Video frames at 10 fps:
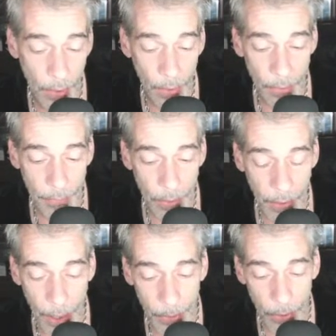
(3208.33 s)
I live in a
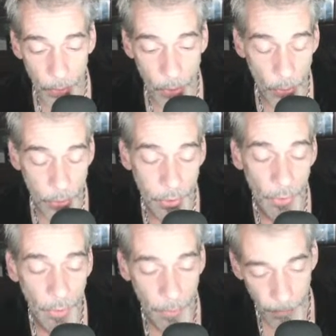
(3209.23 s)
county called Ulster
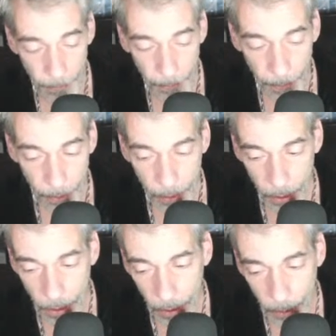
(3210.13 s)

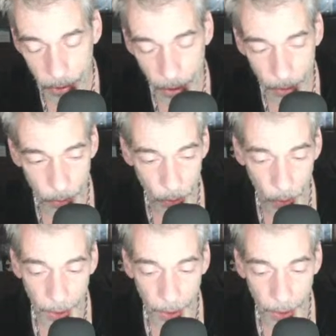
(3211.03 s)
in upstate New York.